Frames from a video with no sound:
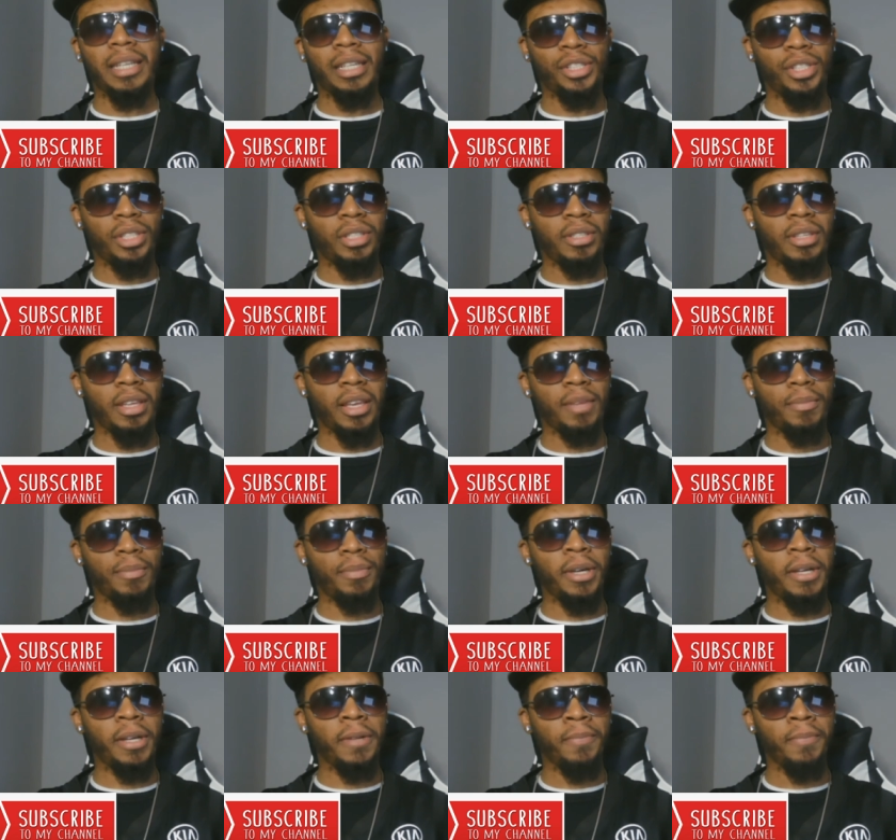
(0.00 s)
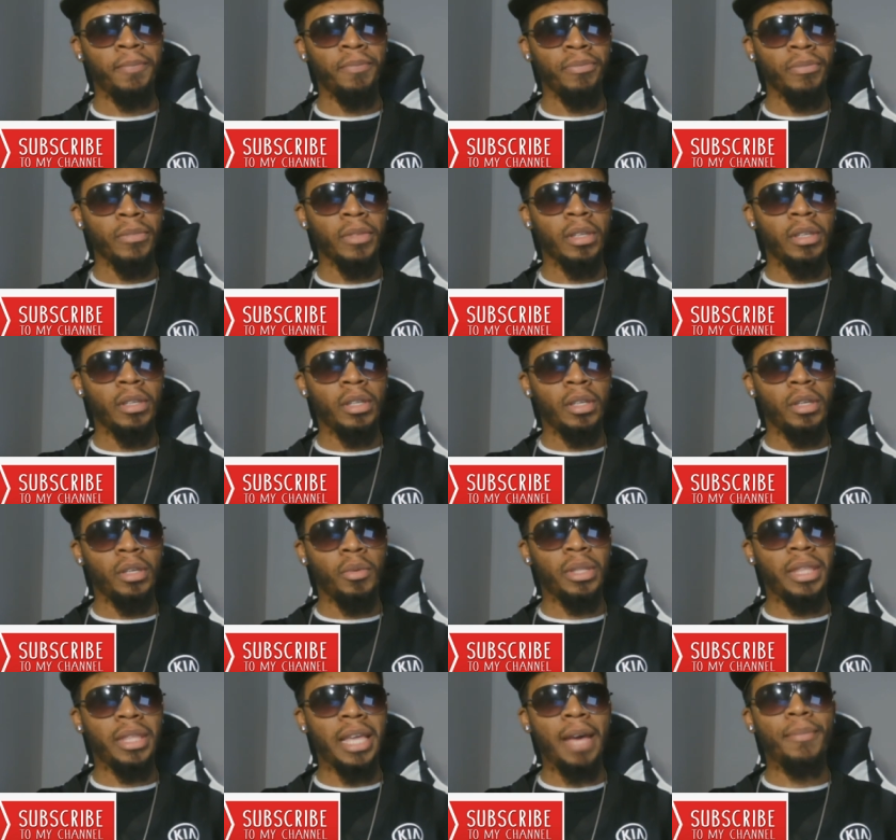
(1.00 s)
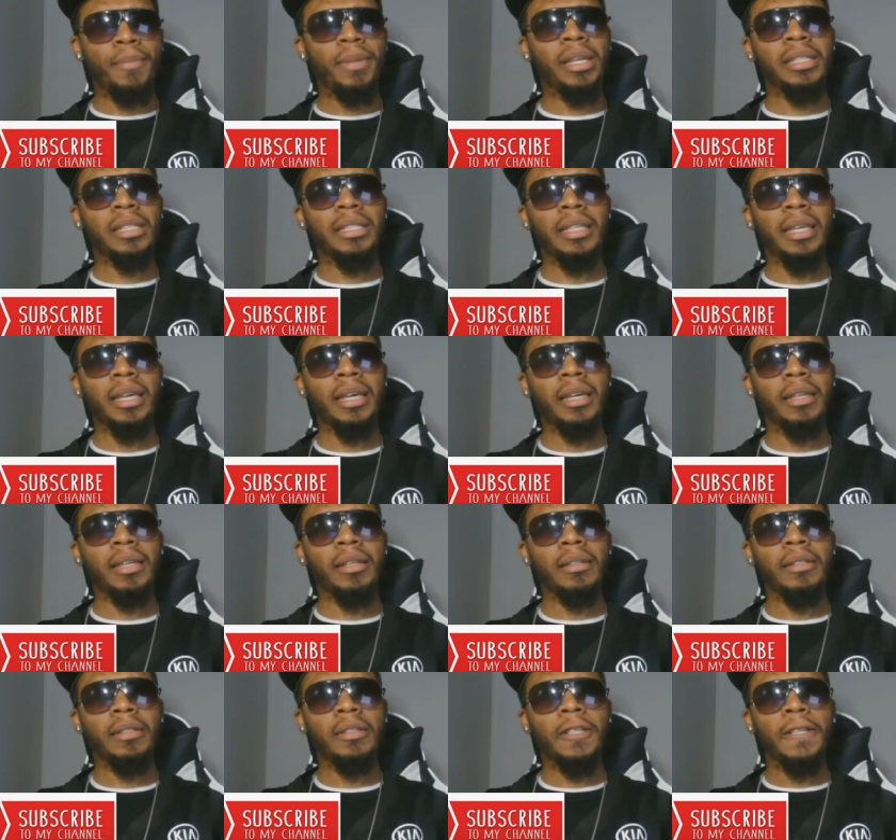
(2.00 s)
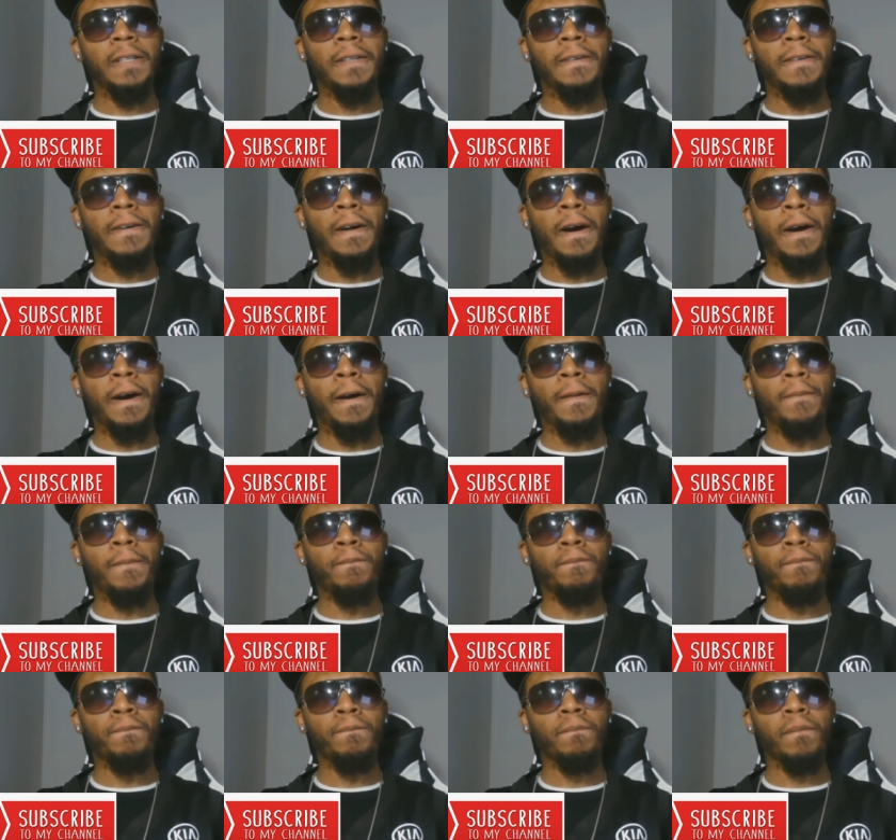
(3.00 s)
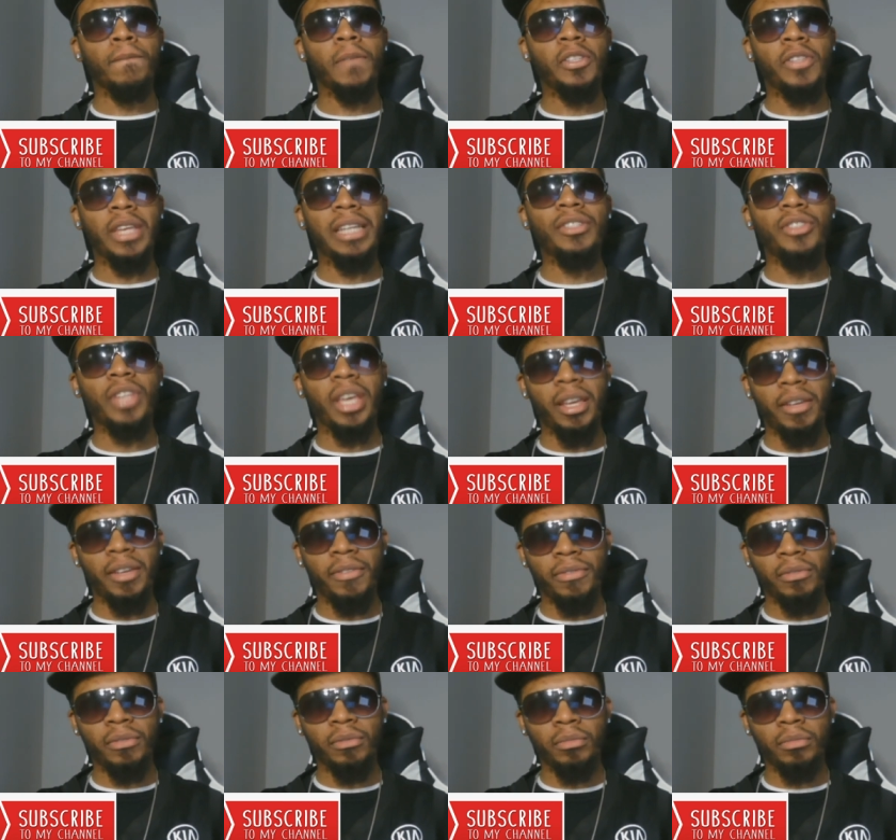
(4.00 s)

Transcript: should say. But with that being said, um, stay safe.